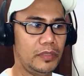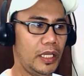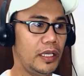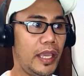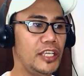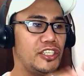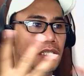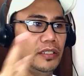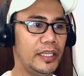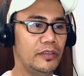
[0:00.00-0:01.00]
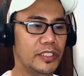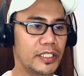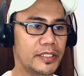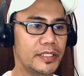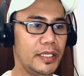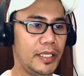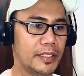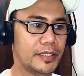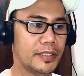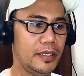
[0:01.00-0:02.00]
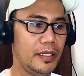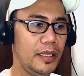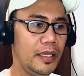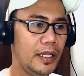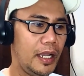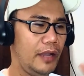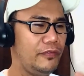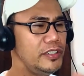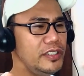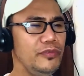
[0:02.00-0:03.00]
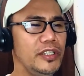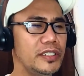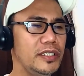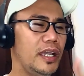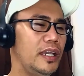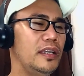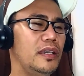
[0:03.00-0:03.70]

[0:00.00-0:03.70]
yeah, Asian languages, yes. For some reason,